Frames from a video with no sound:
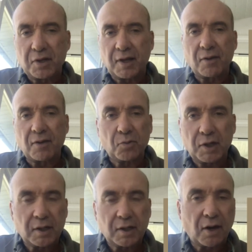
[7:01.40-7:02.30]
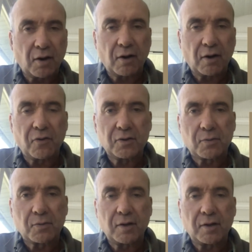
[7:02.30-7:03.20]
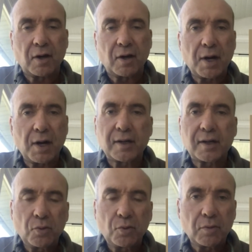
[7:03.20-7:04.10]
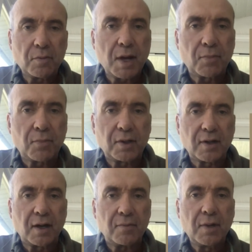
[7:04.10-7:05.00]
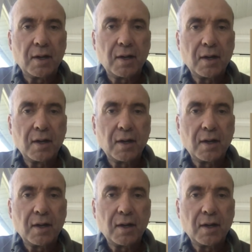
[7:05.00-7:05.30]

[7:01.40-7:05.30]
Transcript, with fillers: day when we didn't carry our phones around in our pockets, you will remember a time